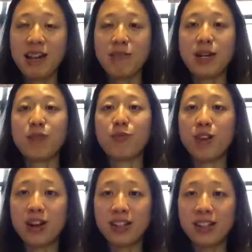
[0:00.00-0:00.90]
in my
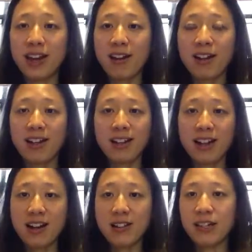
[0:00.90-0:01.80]
Roth IRA account.